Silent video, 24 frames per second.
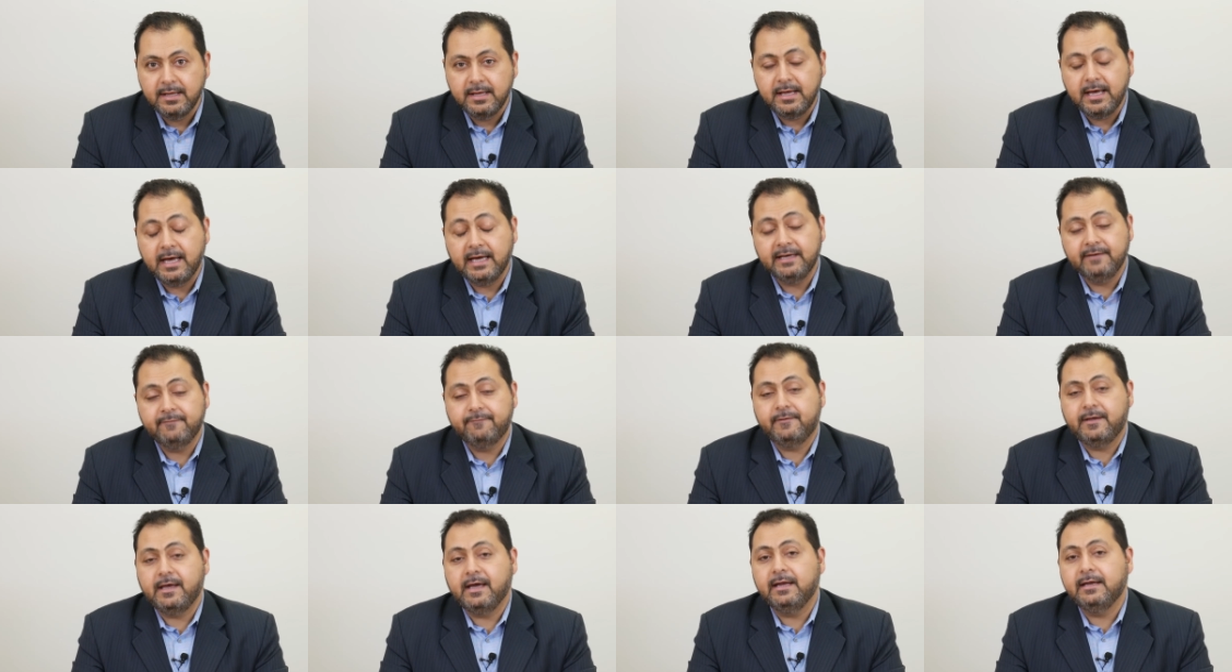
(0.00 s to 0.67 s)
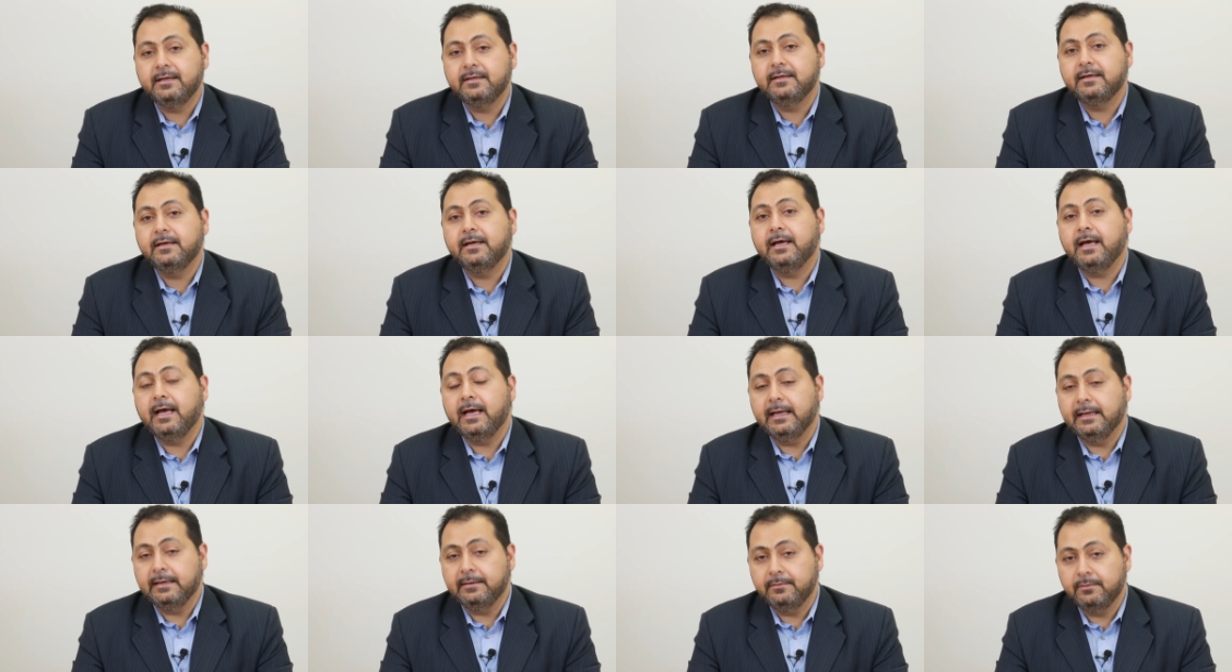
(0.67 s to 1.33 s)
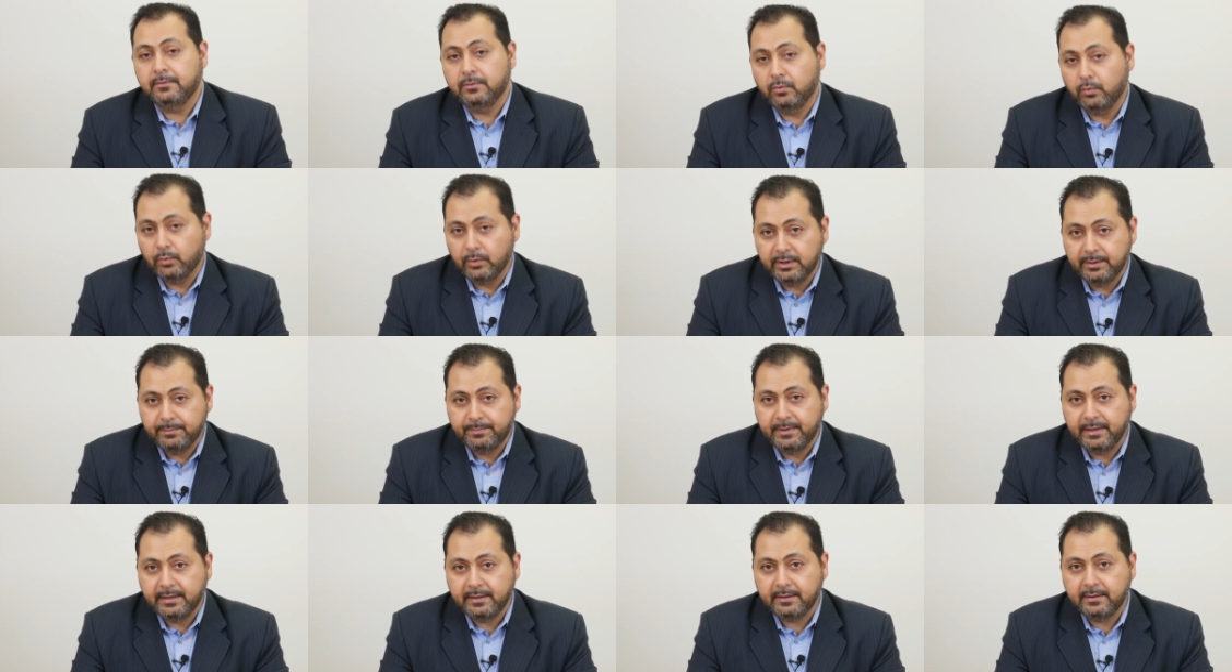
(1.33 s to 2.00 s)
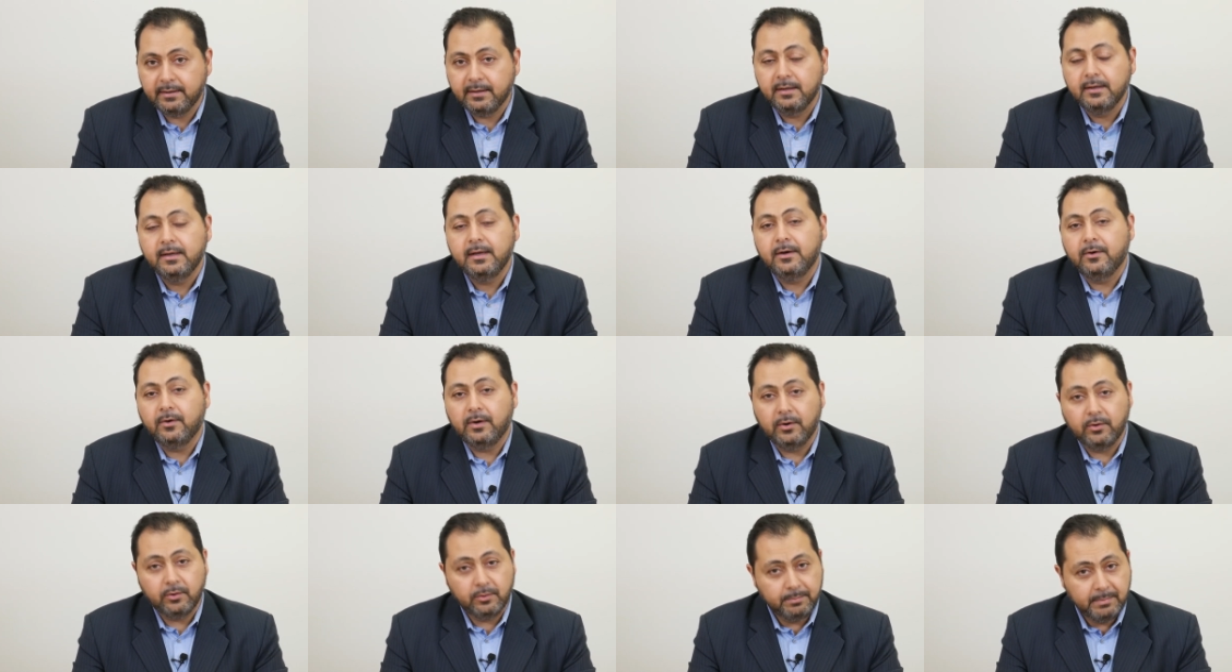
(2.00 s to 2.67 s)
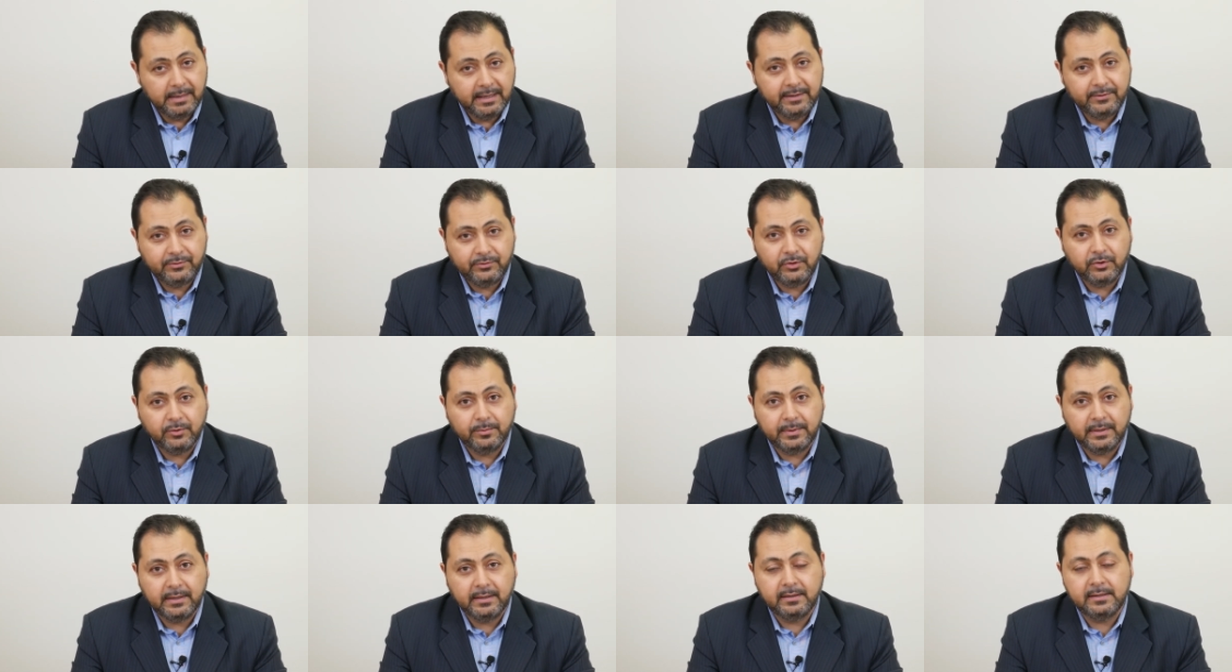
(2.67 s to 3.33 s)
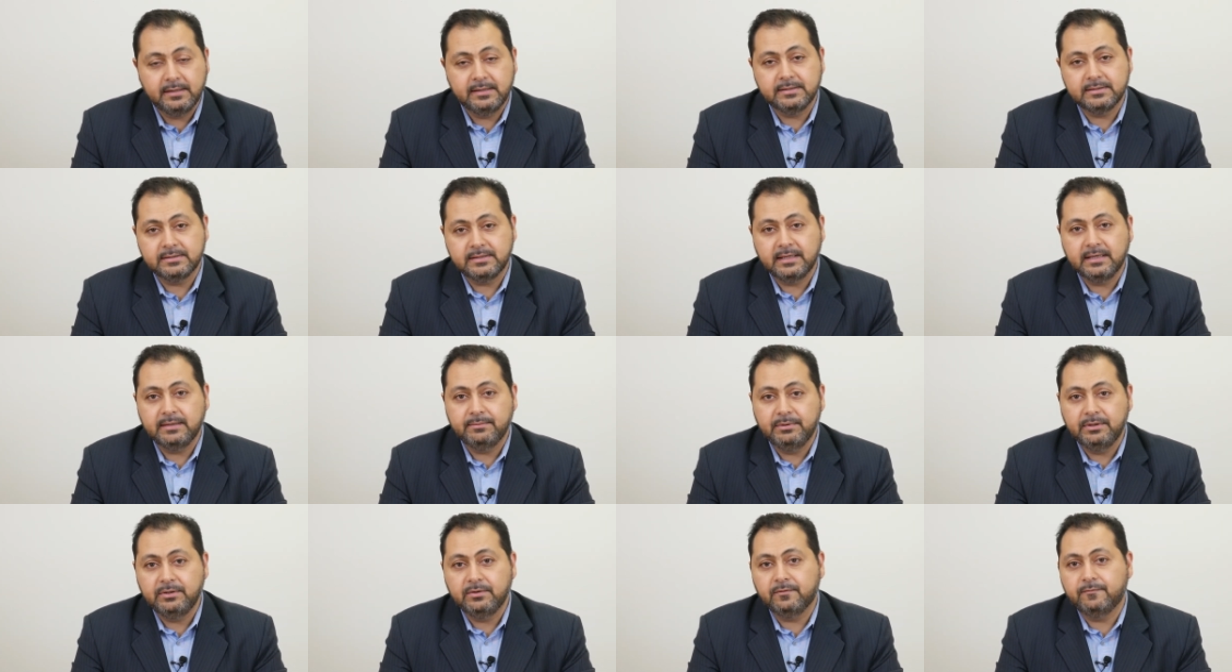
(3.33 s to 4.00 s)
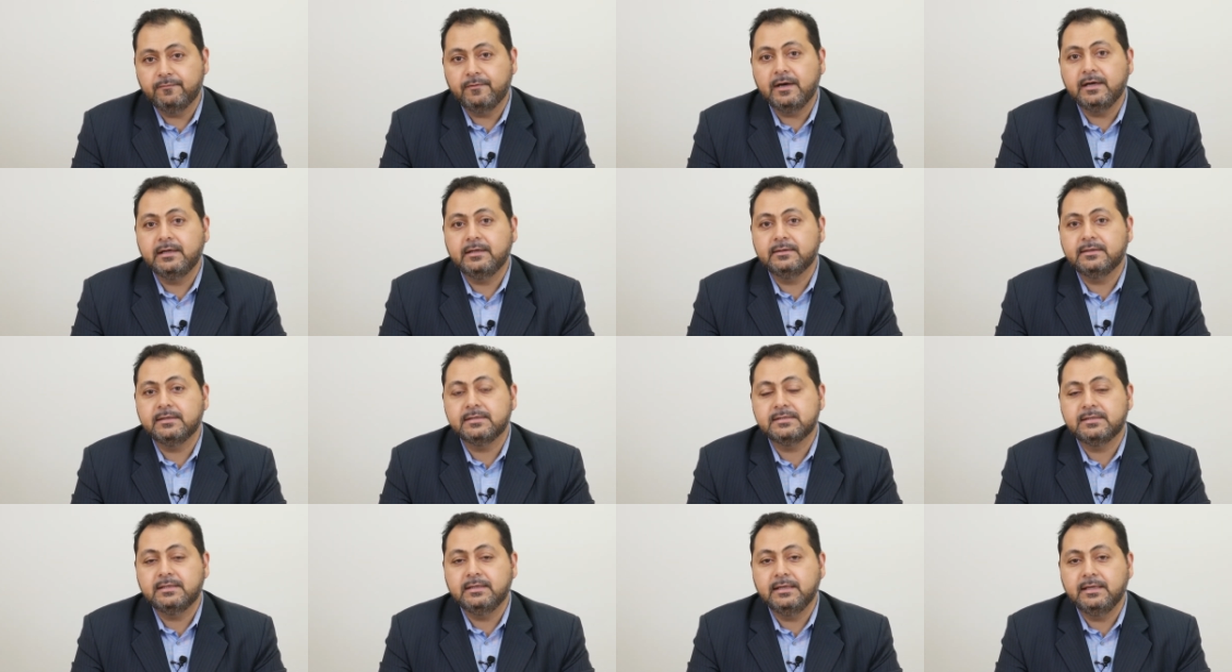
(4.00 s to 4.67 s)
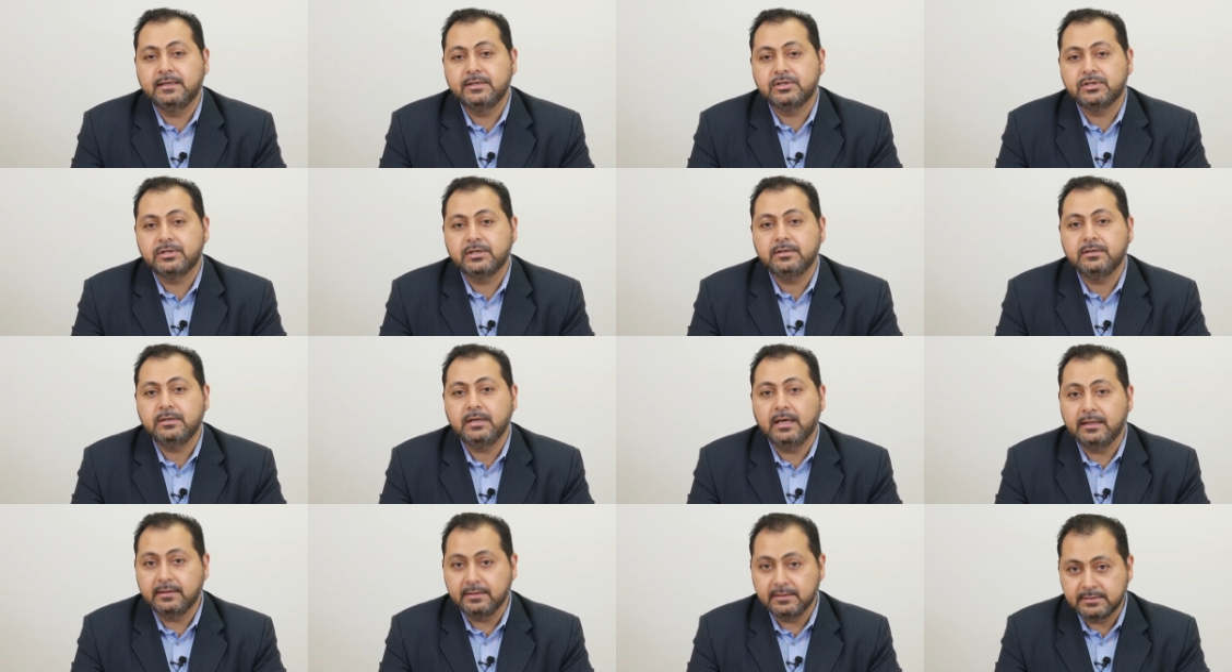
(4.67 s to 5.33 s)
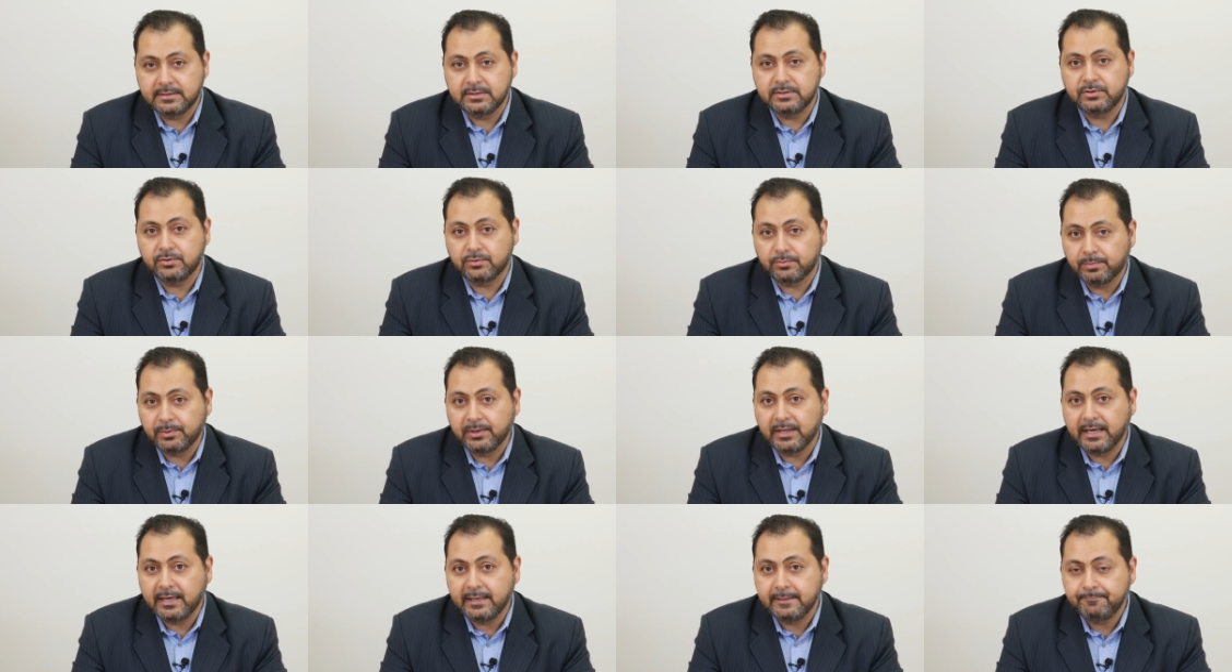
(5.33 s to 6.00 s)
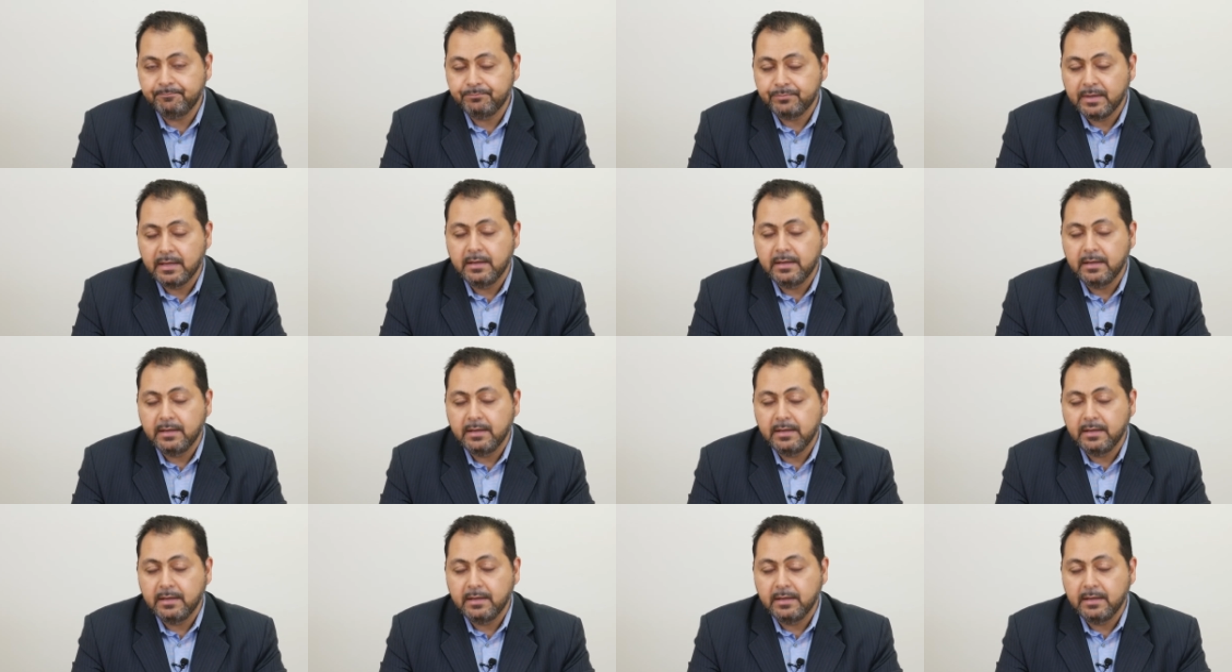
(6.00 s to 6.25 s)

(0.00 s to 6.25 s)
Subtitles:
And if Canada and Winnipeg or Manitoba is going to be your final destination and this is your plan,